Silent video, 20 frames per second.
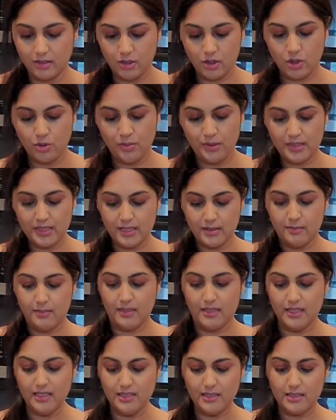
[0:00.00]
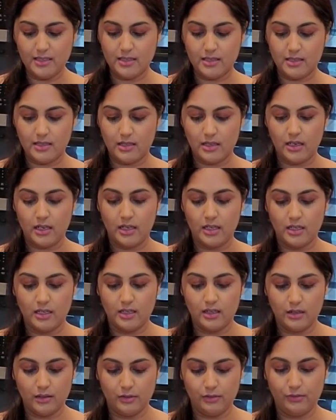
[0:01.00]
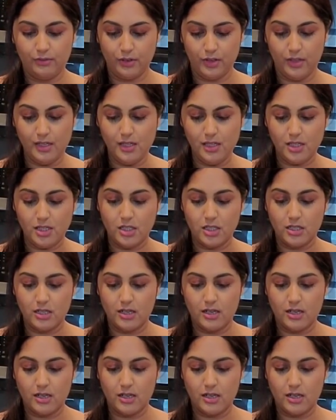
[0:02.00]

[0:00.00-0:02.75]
20 minutes in the fridge.